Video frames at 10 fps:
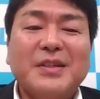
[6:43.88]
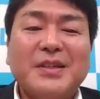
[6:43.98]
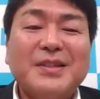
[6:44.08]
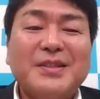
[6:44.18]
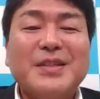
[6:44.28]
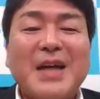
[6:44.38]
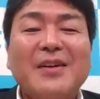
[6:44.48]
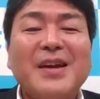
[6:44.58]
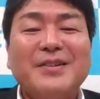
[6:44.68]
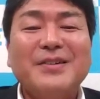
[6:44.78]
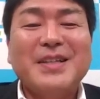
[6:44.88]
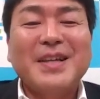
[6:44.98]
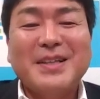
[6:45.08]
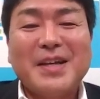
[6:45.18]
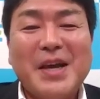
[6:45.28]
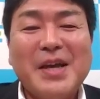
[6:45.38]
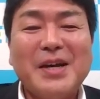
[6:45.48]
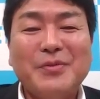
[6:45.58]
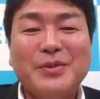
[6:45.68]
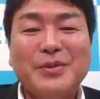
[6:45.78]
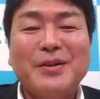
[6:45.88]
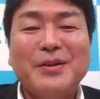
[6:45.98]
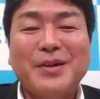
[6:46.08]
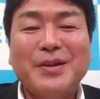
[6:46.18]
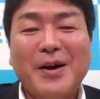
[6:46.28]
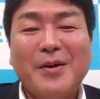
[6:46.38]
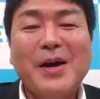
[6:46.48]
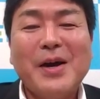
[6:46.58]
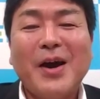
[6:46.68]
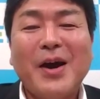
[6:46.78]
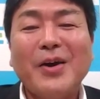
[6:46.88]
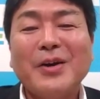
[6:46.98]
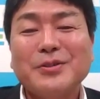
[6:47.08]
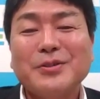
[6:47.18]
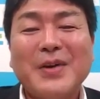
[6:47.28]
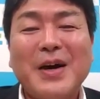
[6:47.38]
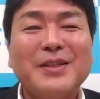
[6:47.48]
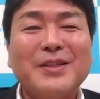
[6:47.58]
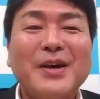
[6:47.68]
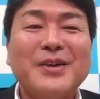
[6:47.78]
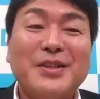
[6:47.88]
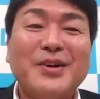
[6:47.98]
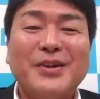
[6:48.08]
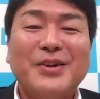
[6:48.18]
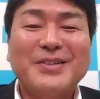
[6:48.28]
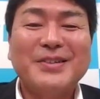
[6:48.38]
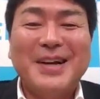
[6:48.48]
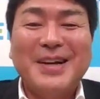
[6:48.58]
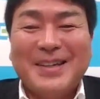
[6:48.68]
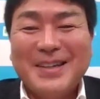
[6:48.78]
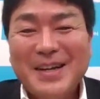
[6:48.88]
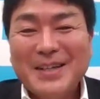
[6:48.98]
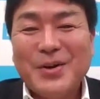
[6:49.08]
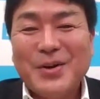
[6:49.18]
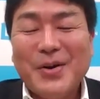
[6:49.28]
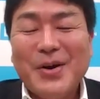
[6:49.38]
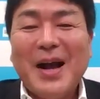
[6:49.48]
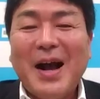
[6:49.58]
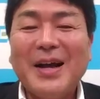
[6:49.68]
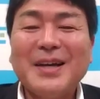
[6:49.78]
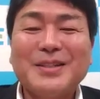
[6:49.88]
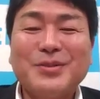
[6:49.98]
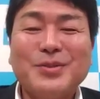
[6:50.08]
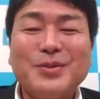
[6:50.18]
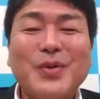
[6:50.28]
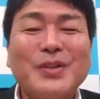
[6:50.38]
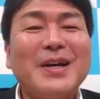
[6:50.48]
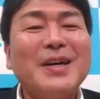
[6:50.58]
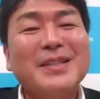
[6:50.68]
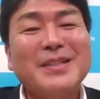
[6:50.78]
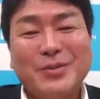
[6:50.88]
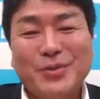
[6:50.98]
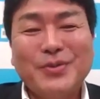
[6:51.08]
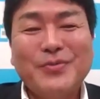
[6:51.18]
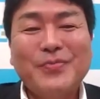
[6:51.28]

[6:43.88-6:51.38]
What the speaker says: it is unlikely that the AI will take my IR job until I retire. So I got to do what I got to do.